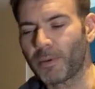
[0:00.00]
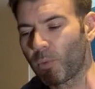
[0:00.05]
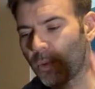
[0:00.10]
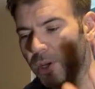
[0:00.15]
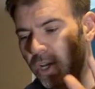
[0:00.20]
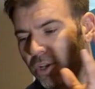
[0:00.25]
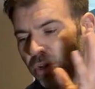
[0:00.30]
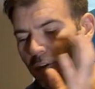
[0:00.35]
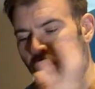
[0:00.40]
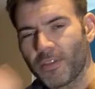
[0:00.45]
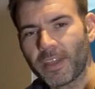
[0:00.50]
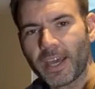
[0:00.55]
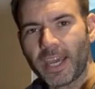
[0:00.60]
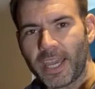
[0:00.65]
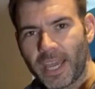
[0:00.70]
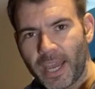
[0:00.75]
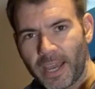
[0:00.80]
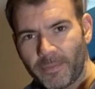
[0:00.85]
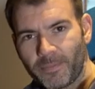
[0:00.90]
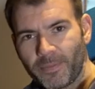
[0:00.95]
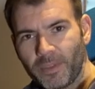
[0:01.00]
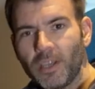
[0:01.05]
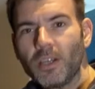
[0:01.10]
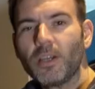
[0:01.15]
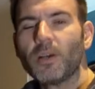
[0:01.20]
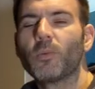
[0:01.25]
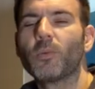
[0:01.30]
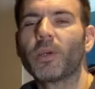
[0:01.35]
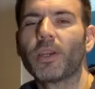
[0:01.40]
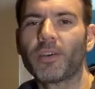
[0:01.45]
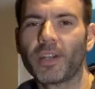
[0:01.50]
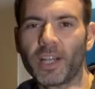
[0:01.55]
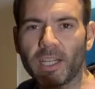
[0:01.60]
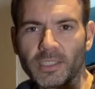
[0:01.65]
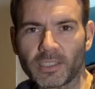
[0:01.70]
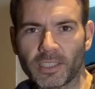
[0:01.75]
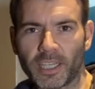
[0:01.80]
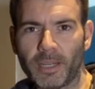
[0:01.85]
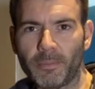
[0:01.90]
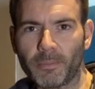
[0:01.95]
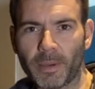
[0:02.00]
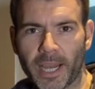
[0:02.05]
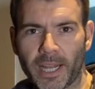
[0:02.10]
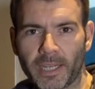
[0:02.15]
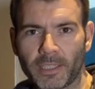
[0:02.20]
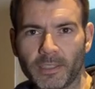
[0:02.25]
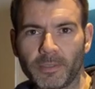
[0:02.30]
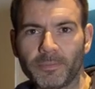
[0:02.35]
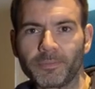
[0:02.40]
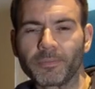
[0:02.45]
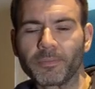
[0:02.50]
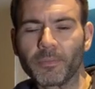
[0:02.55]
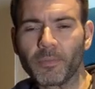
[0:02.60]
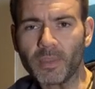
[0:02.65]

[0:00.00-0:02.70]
But we are not there yet. We are an unsigned band.